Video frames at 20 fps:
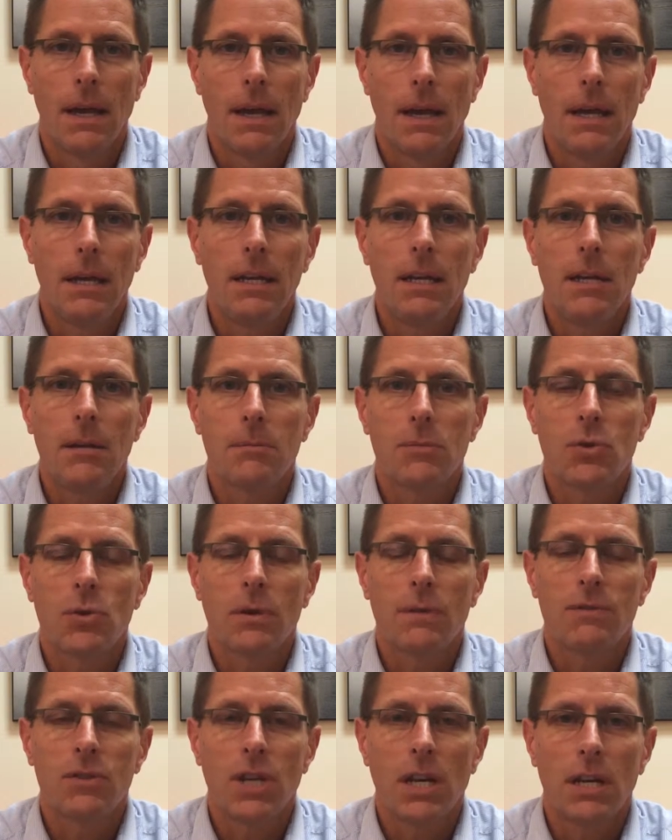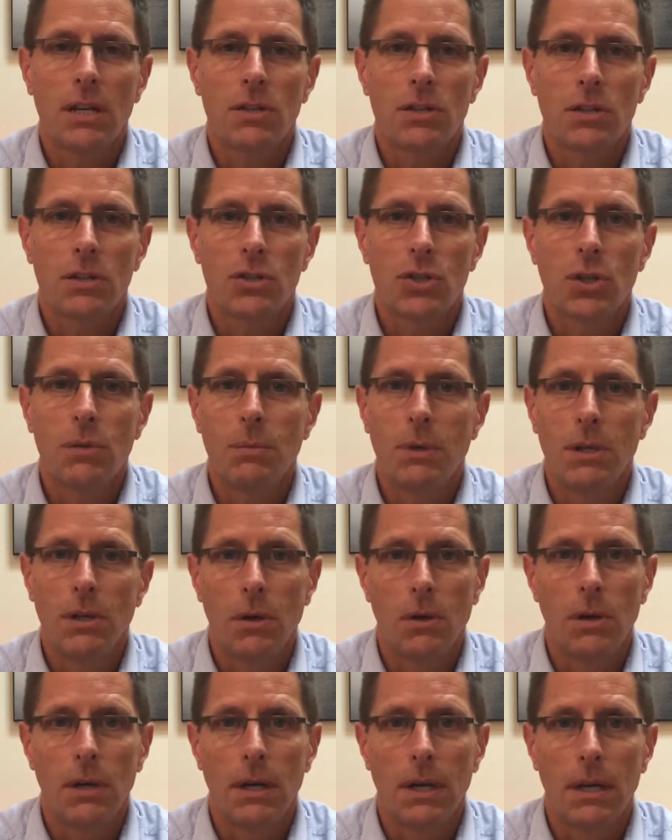Any observed changes should be
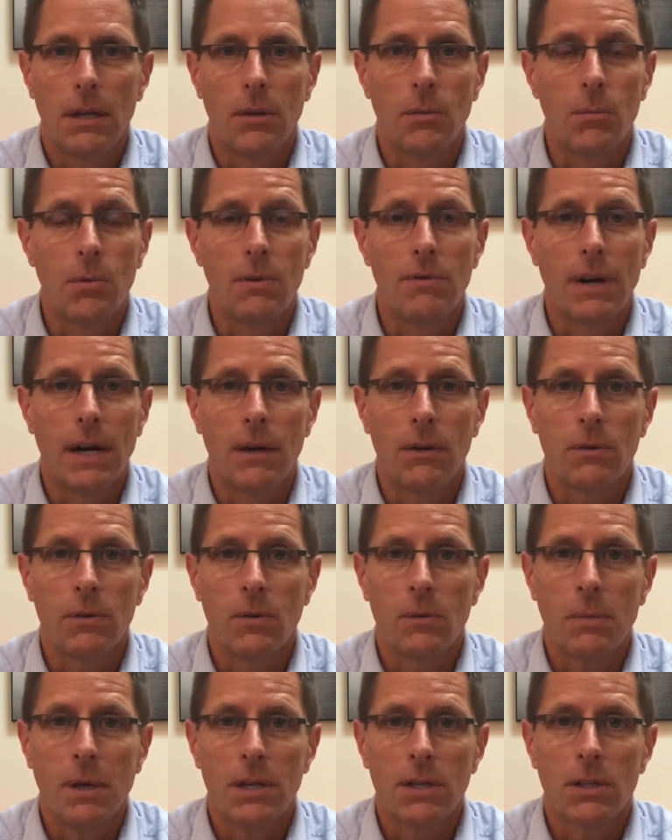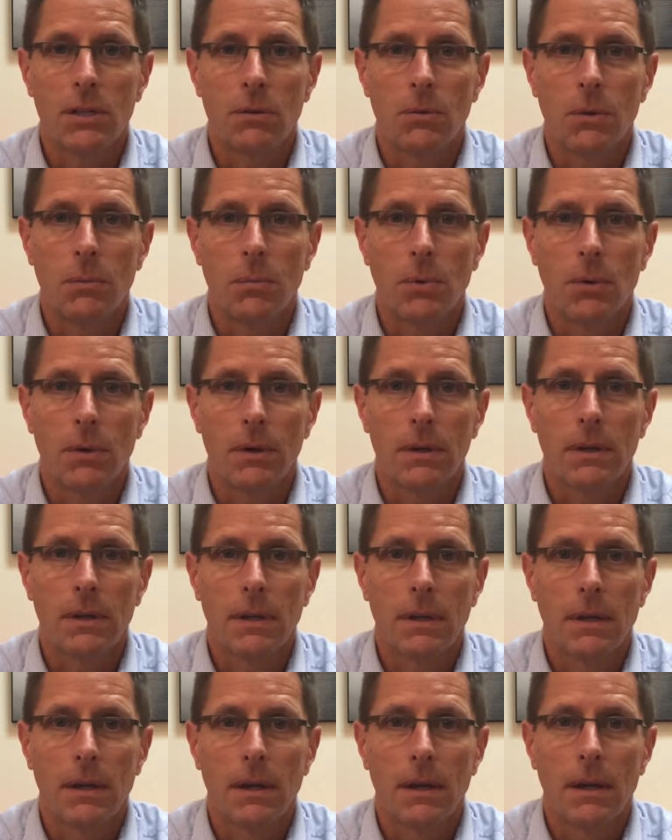noted on the move-out inspection report,
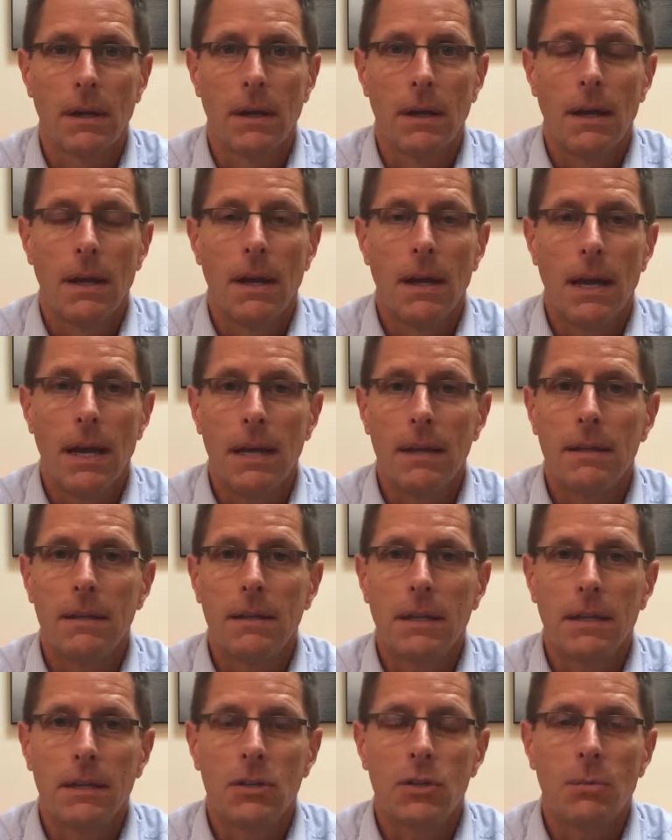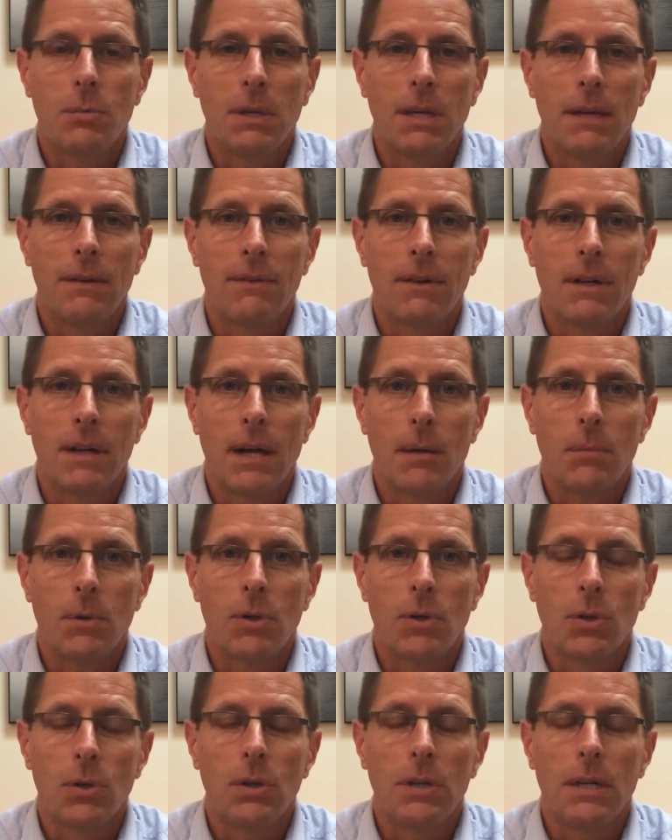and the tenant should be given an
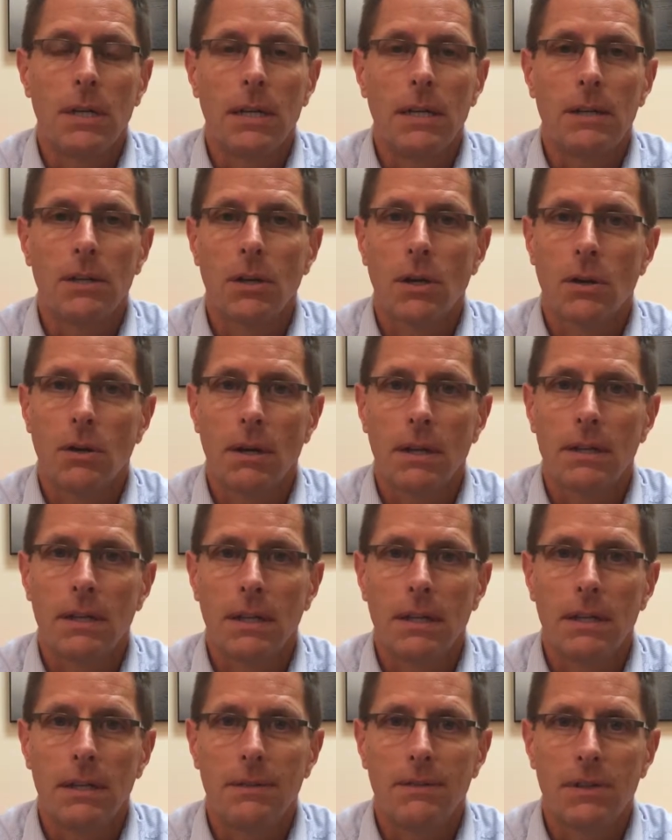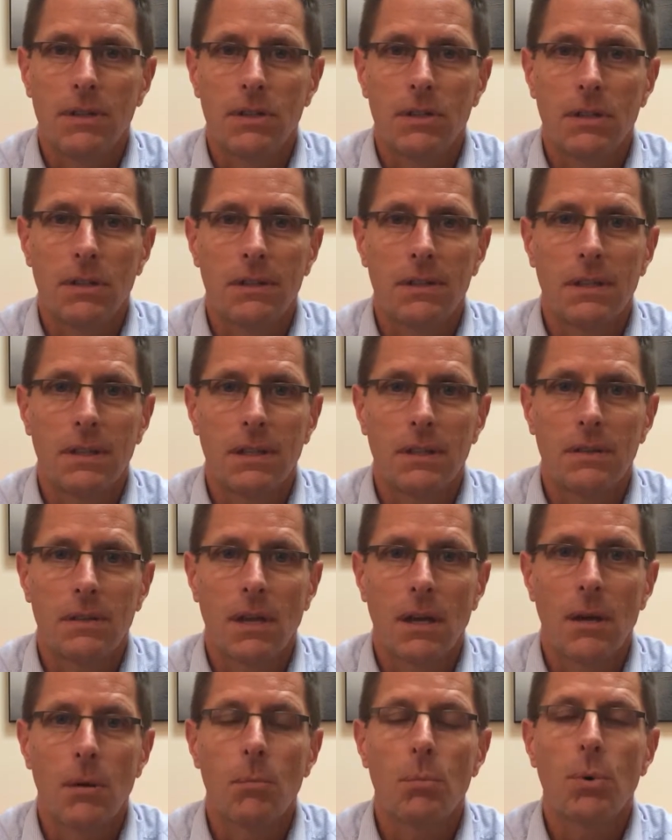opportunity to correct any deficiencies
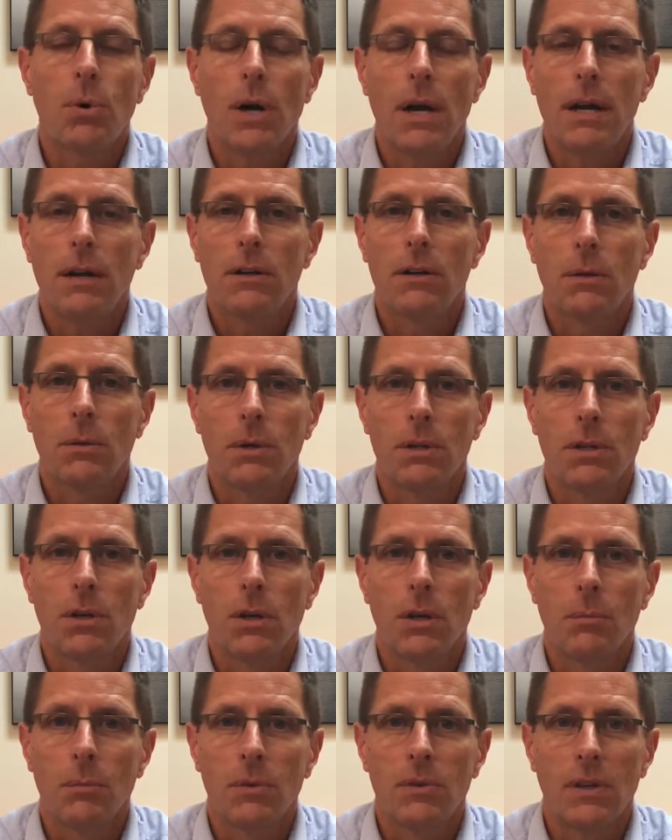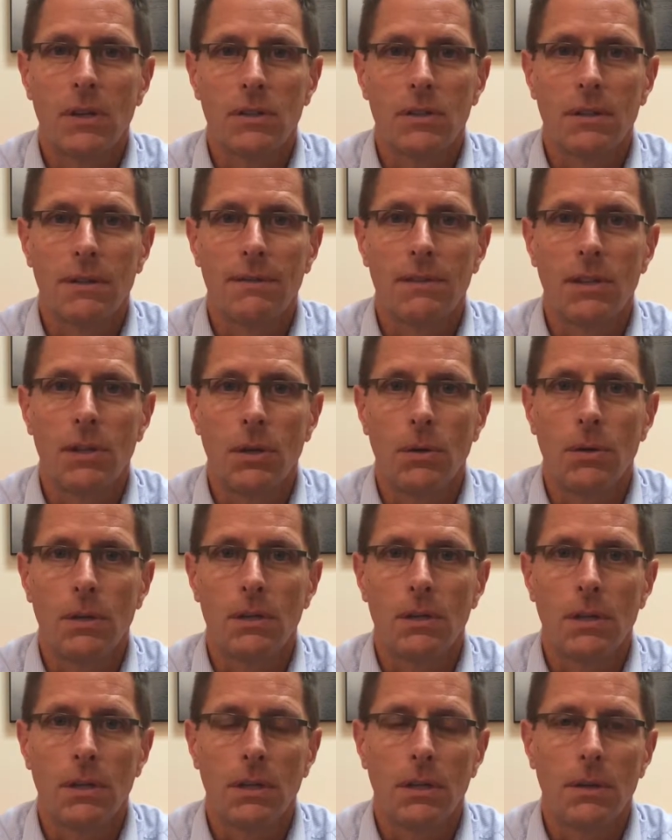prior to returning possession of the unit
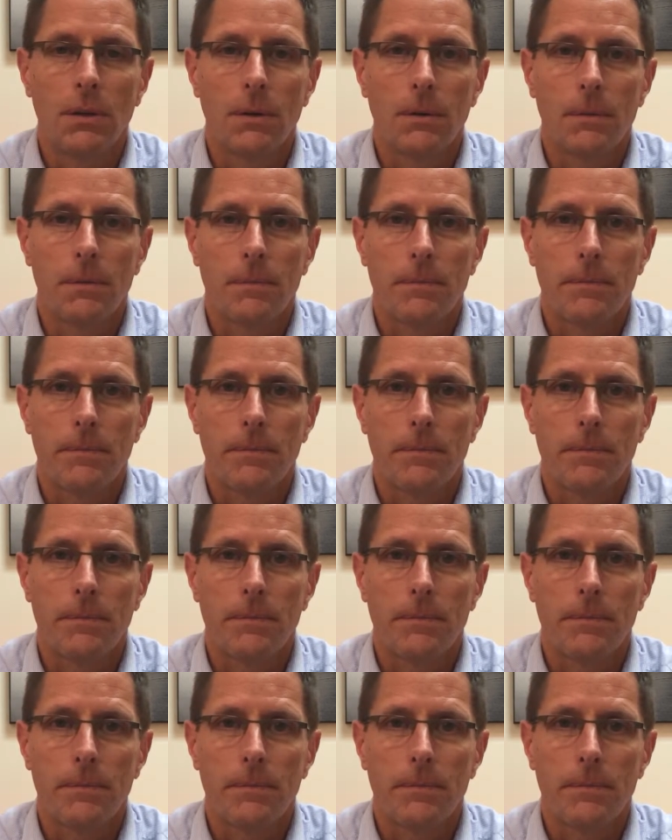to you.